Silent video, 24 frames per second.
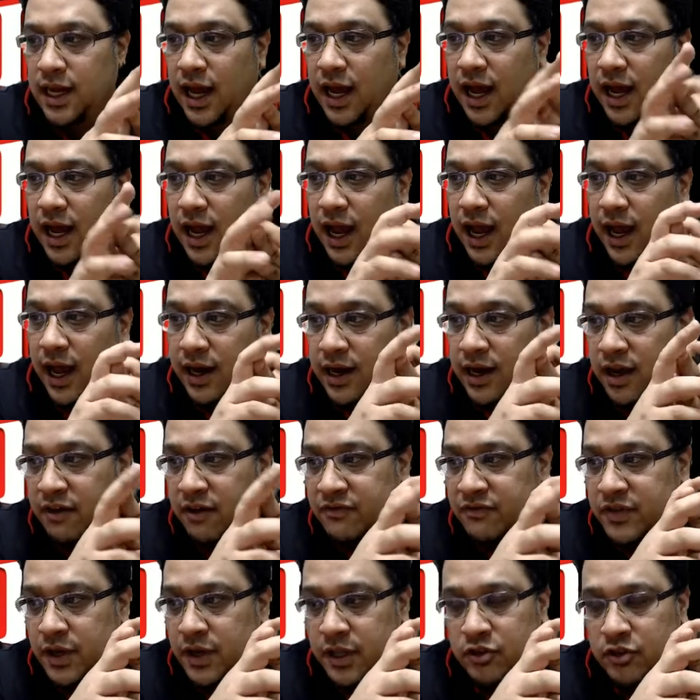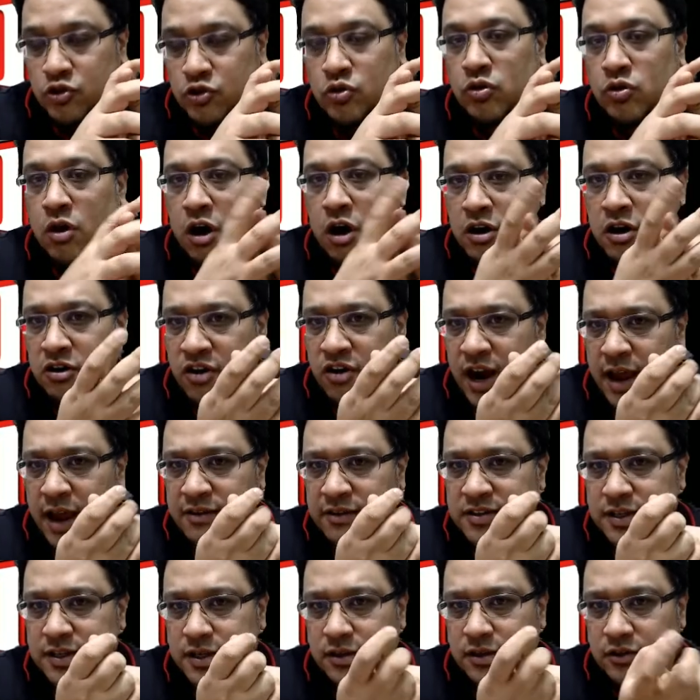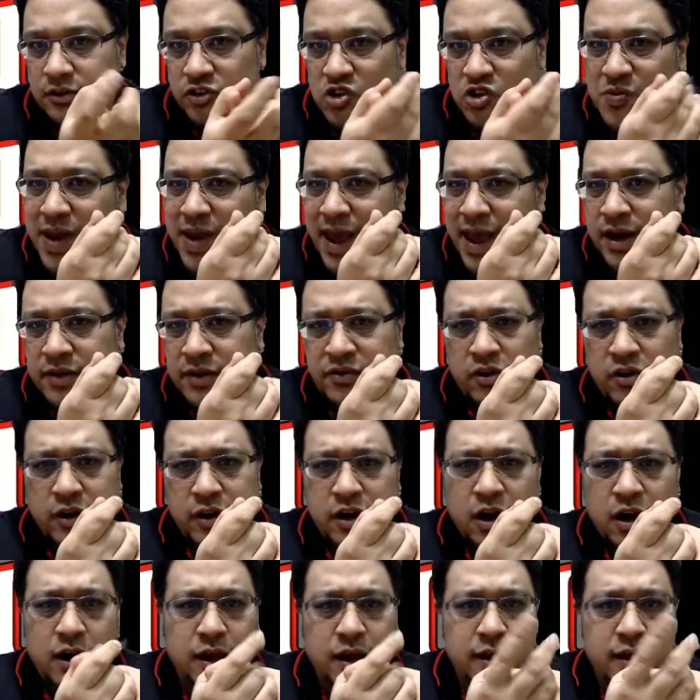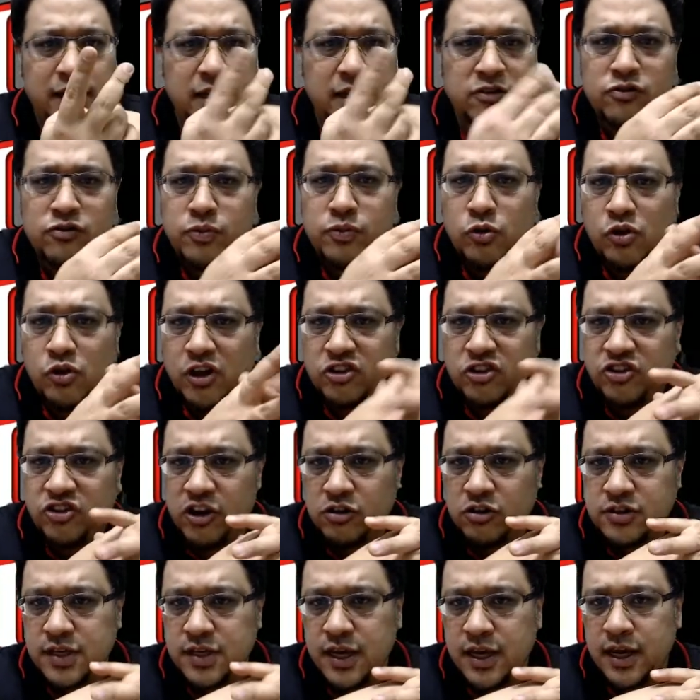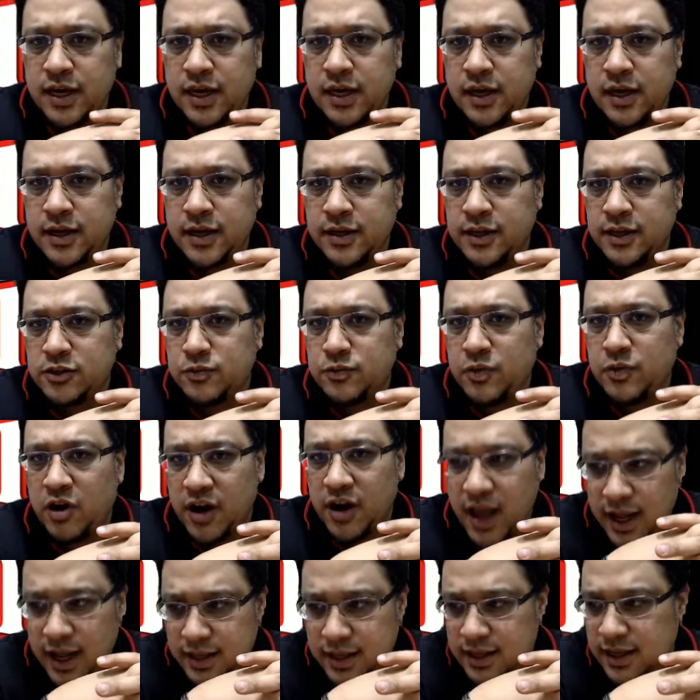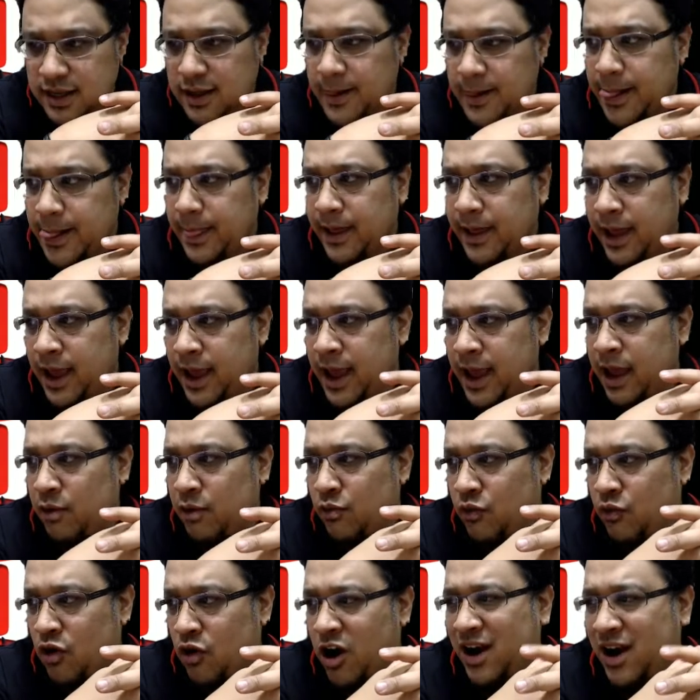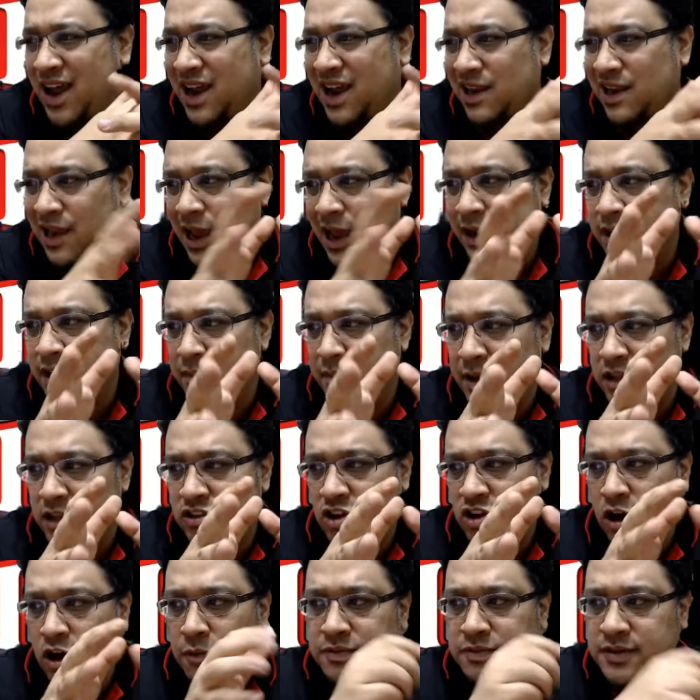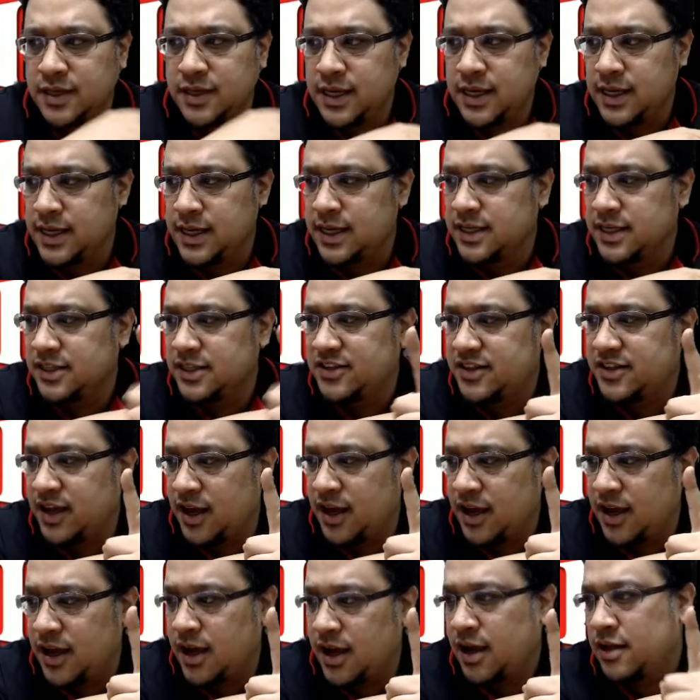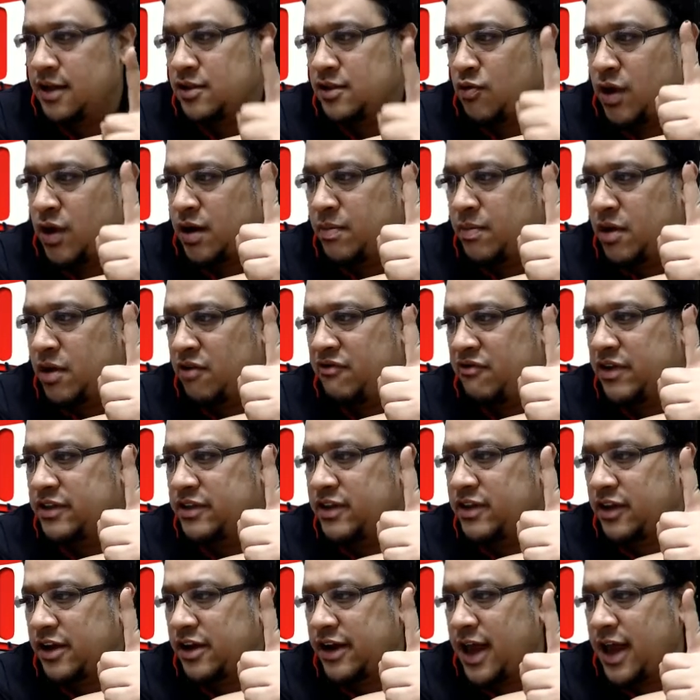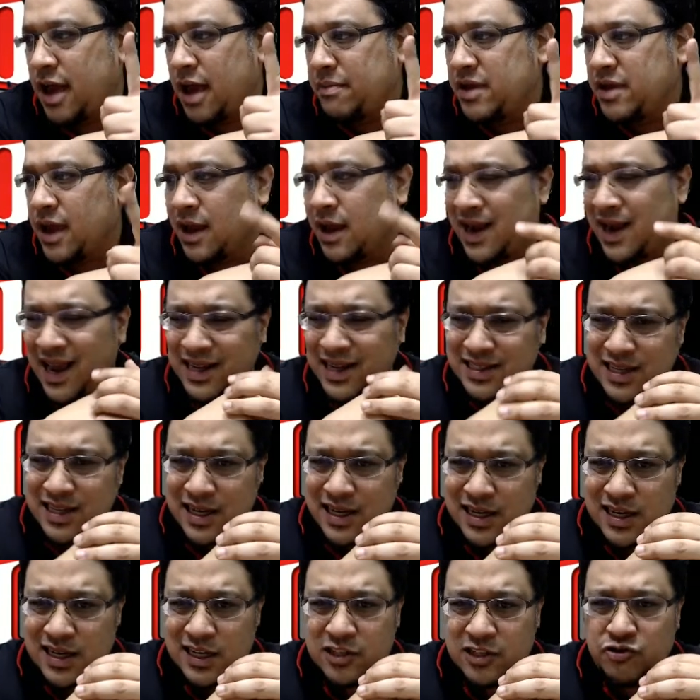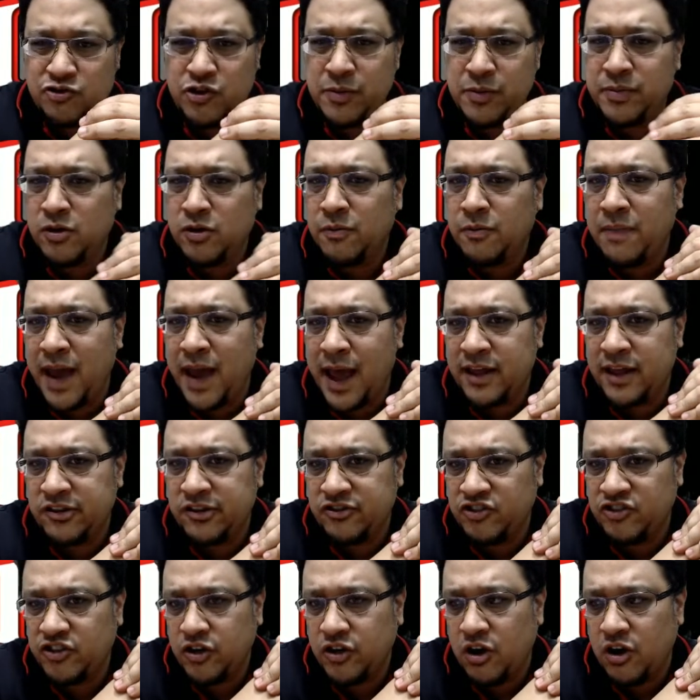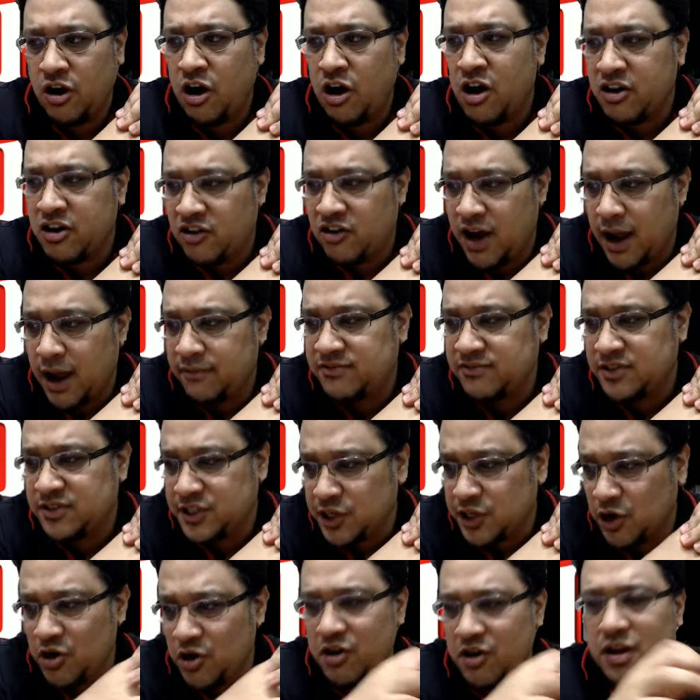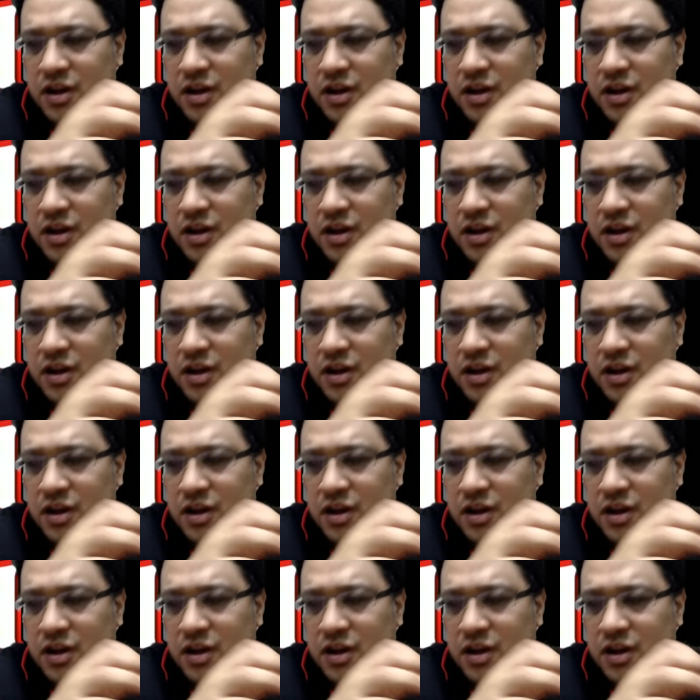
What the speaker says: I love the dual autographs. Too bad they've only got, I think, Liverpool and Chelsea in this product. And what I like about Topps is the one above with the Ganabi. I like the triple patch autographs. So